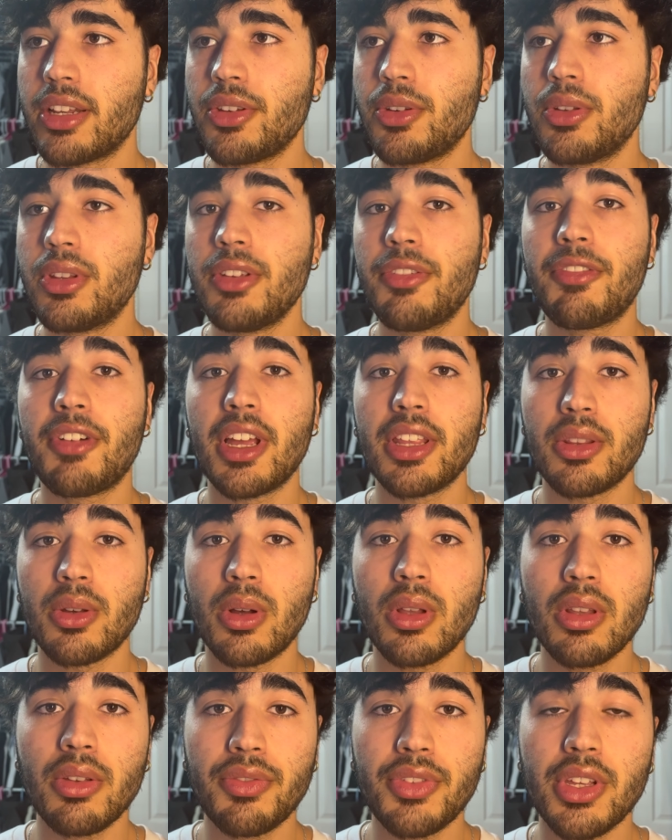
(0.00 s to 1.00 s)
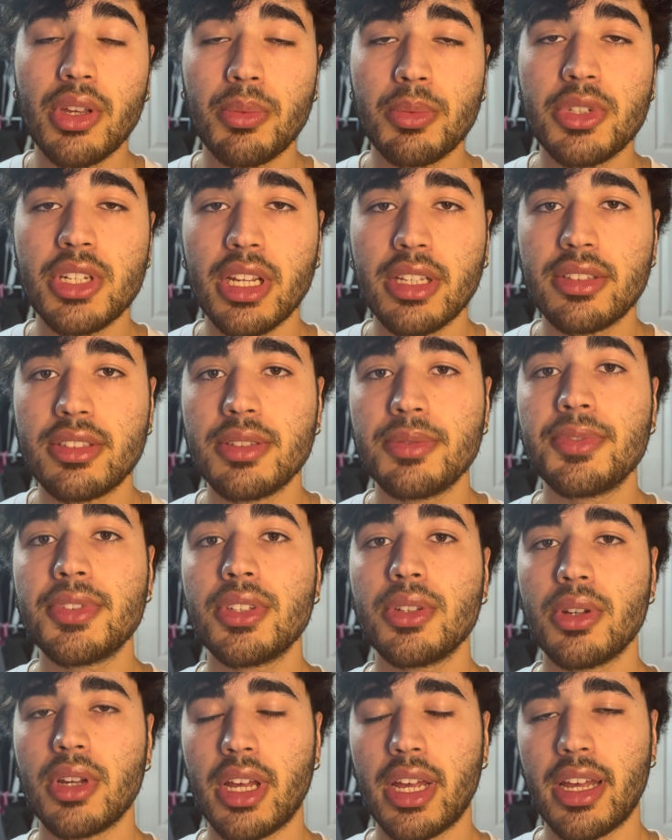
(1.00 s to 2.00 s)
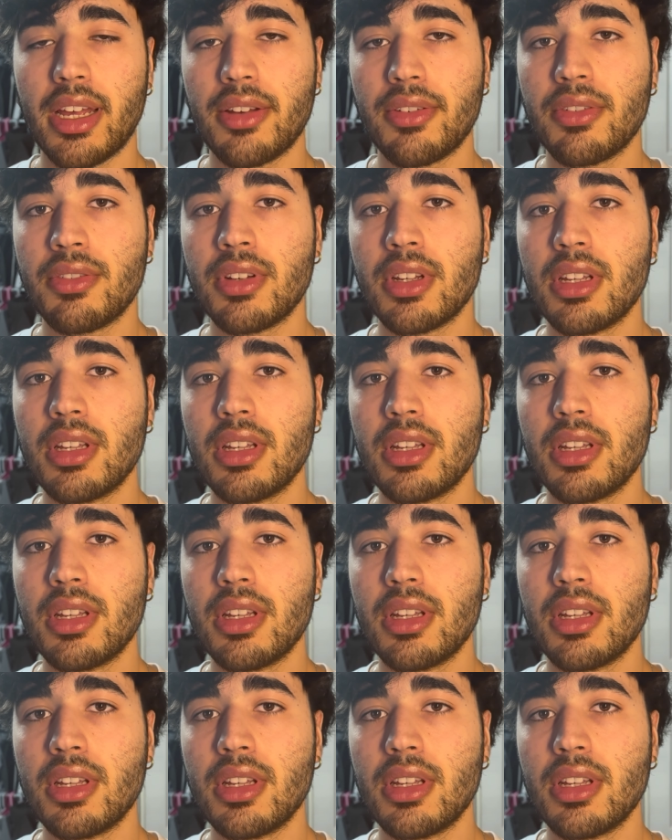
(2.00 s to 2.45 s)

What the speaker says: you defined all of the objectives you have,